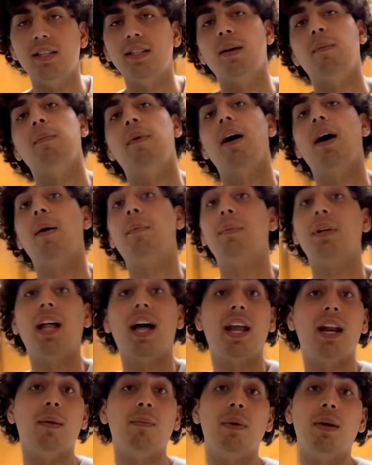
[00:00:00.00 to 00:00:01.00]
I'm
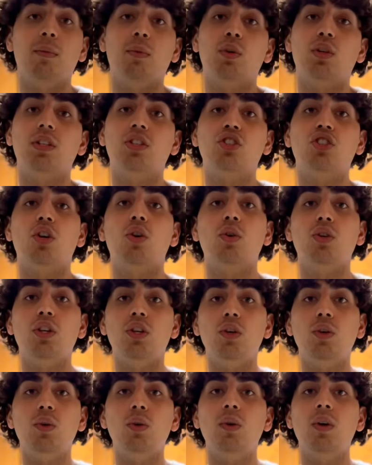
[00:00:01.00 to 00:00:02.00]
glad I'm able to show
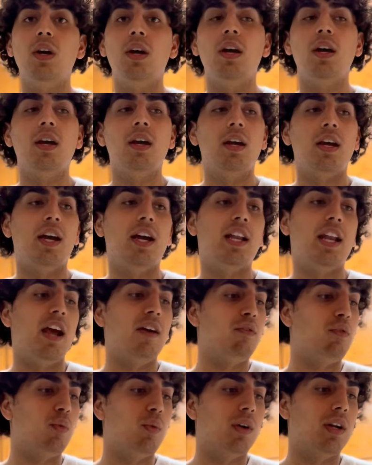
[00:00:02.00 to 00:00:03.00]
you and
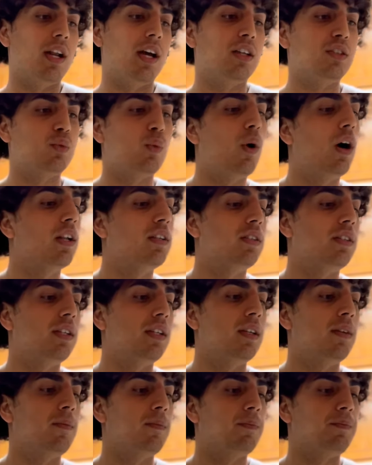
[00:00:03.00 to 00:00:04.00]
everyone else watching